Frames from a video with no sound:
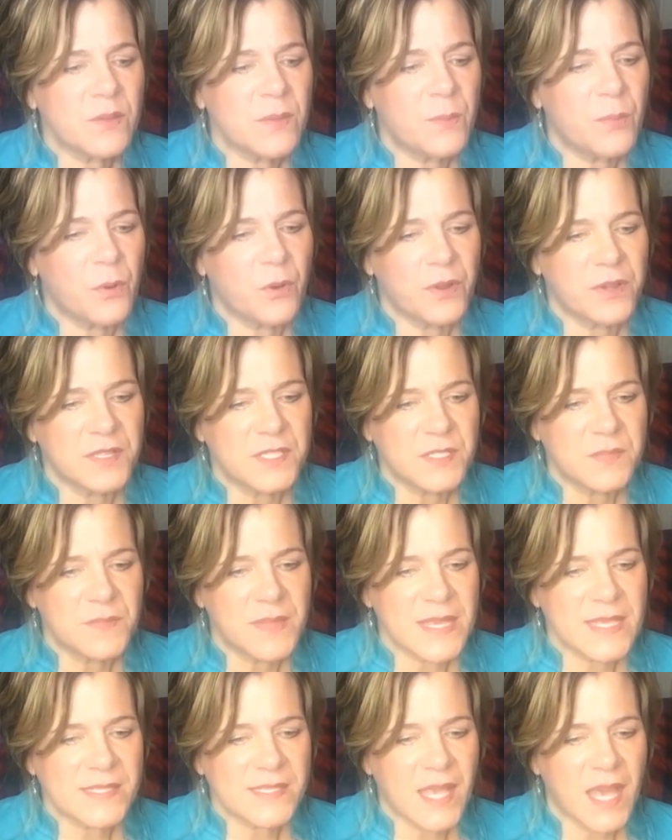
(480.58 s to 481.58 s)
important to
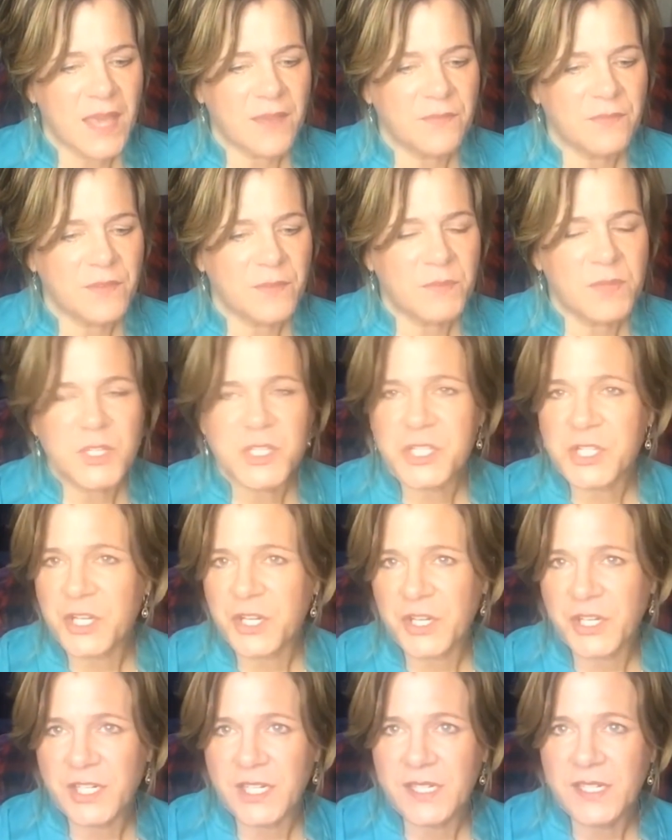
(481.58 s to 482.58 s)
me as I've
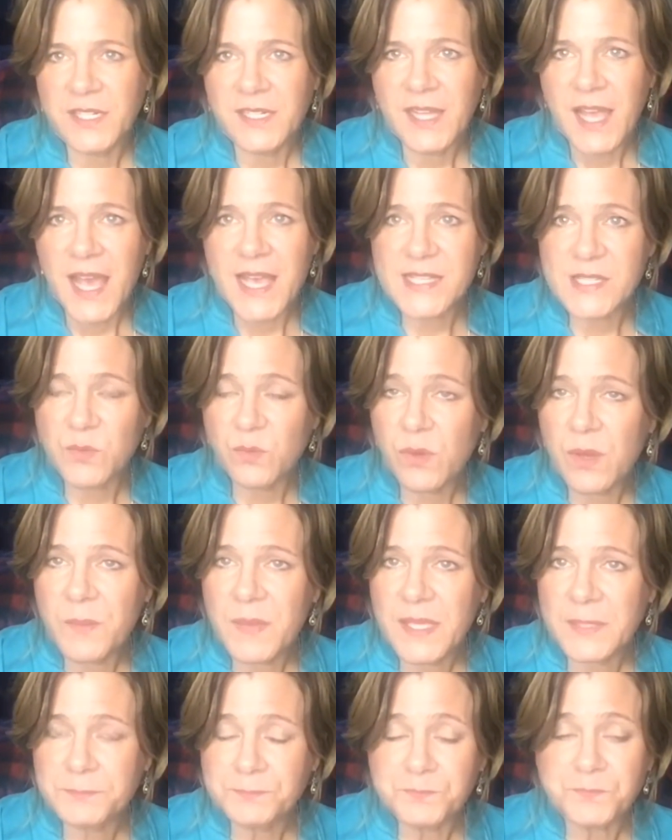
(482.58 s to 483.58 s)
matured as a
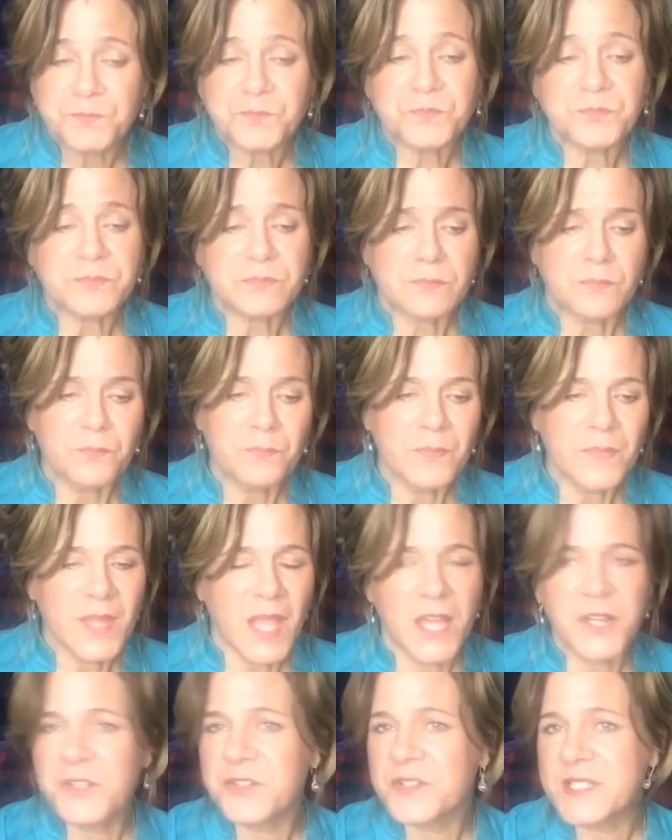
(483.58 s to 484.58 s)
woman,
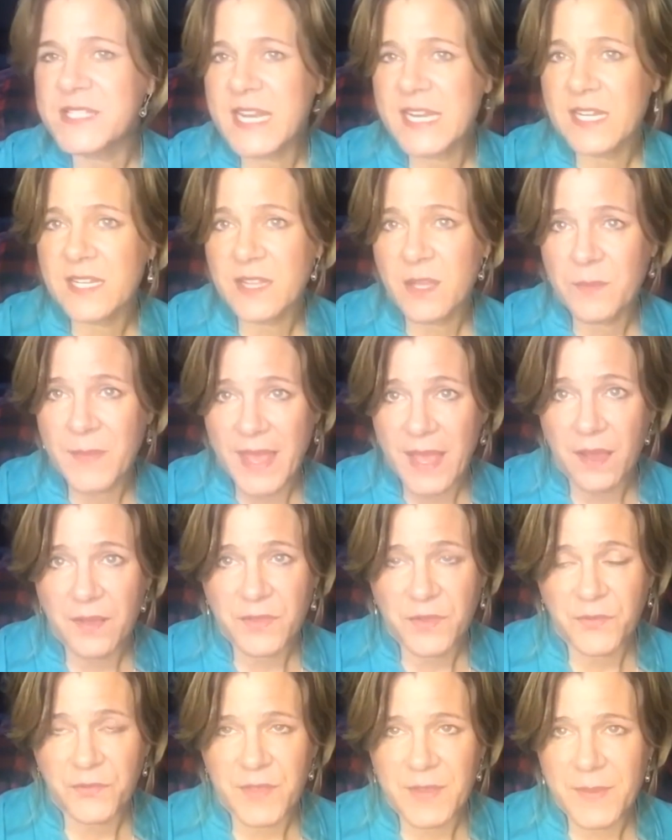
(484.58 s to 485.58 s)
understanding the male and
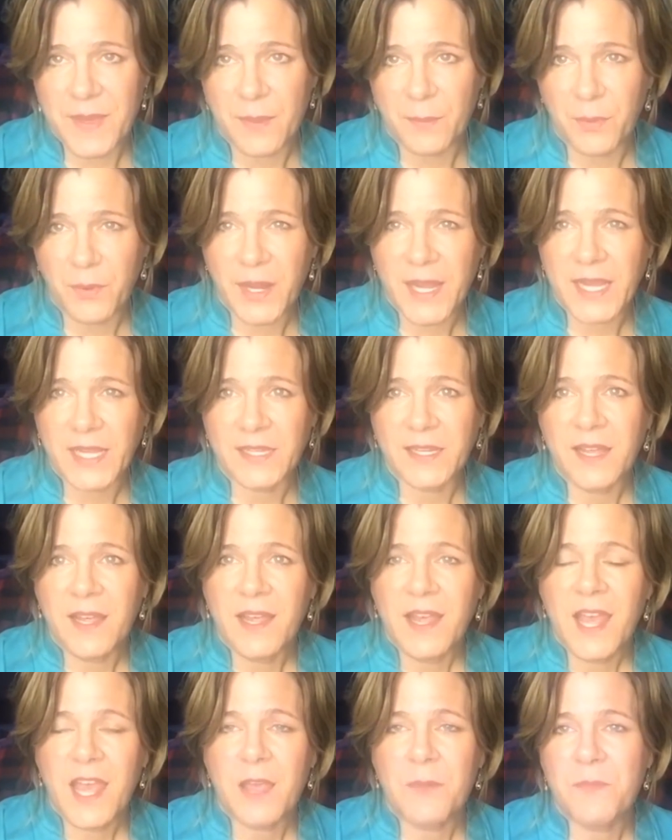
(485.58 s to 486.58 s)
the female brain,
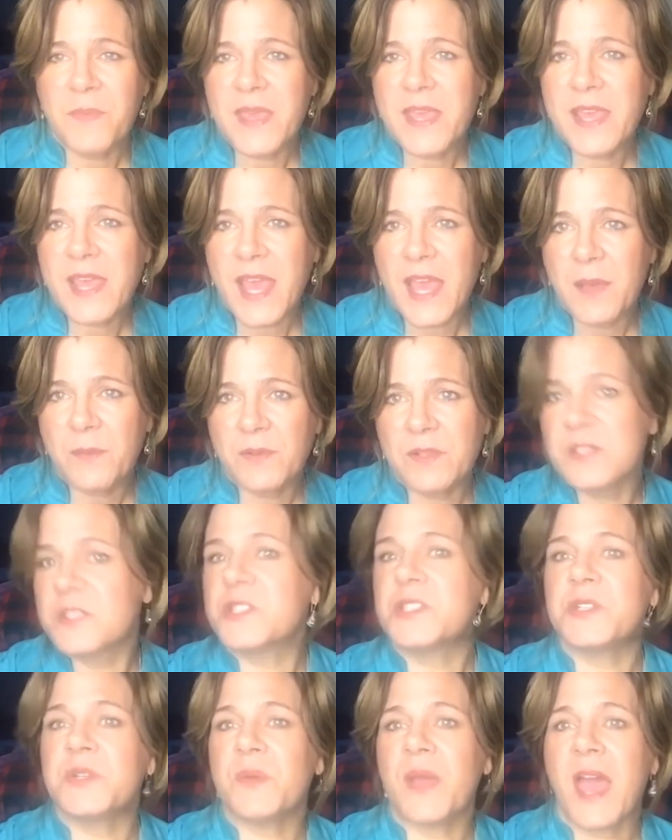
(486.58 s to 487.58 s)
and being able
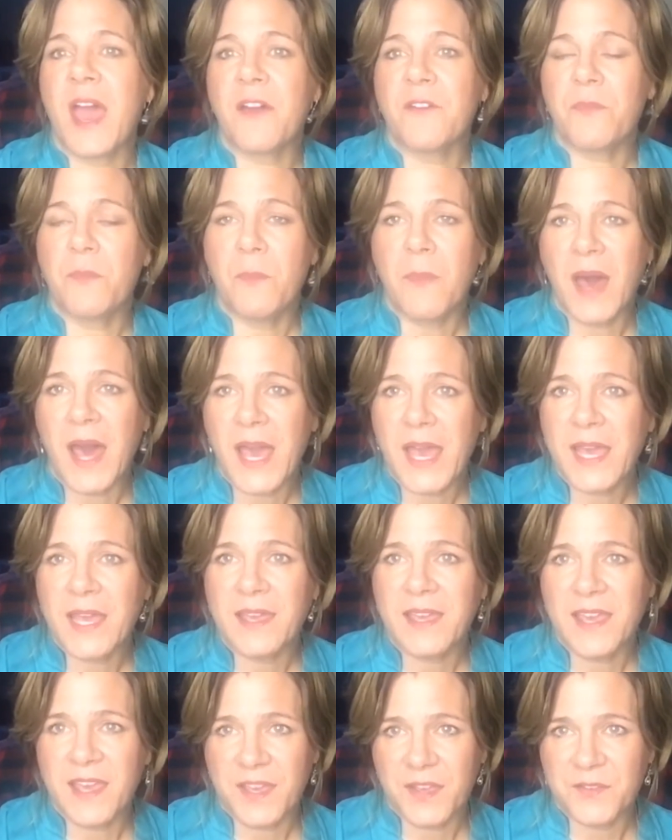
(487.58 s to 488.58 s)
to have my
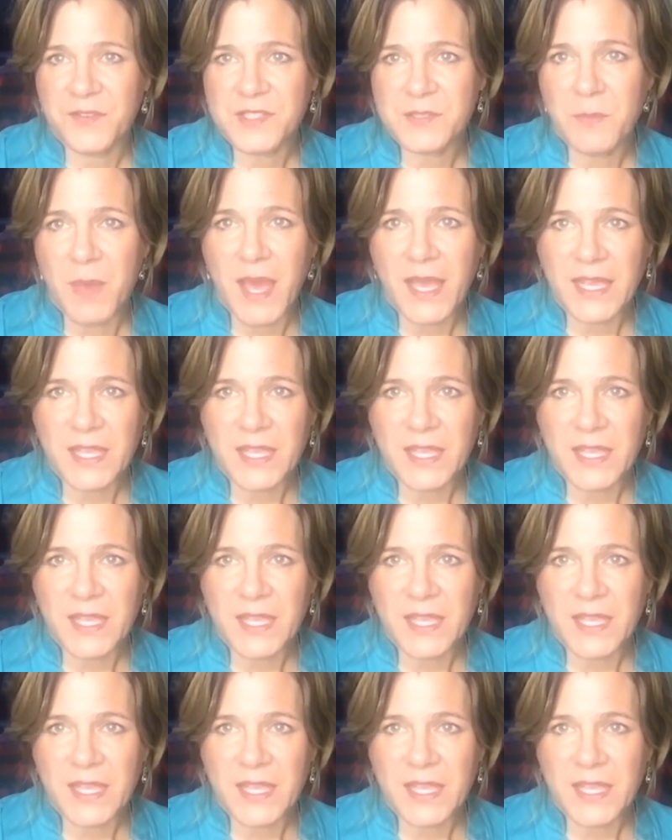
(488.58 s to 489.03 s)
gifts, my